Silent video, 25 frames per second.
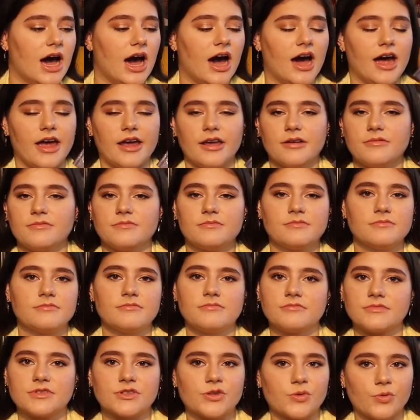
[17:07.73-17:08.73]
I
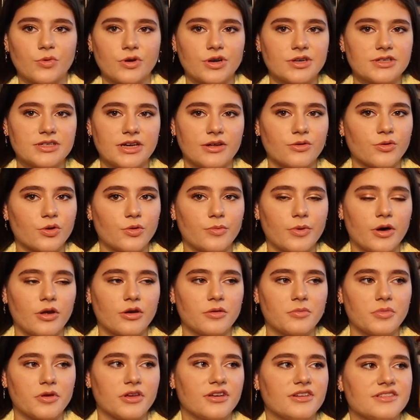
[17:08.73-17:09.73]
still want to tell you
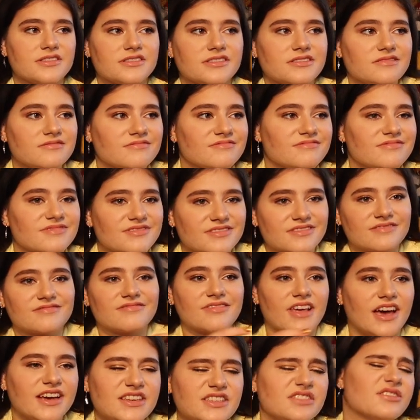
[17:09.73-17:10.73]
about it because
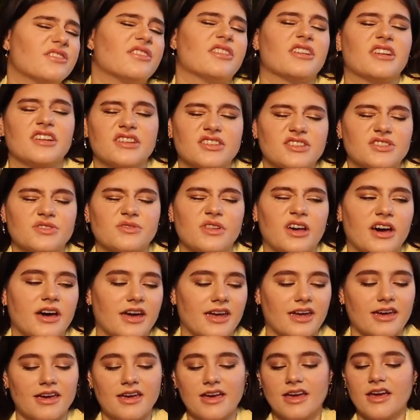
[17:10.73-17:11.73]
I started it in
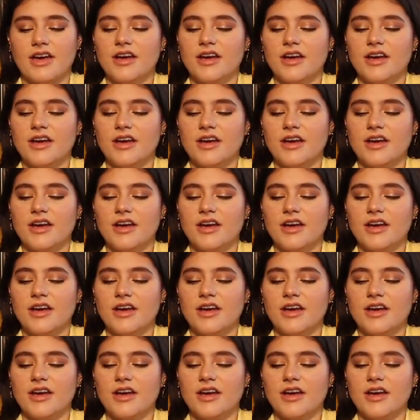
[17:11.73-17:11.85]
July.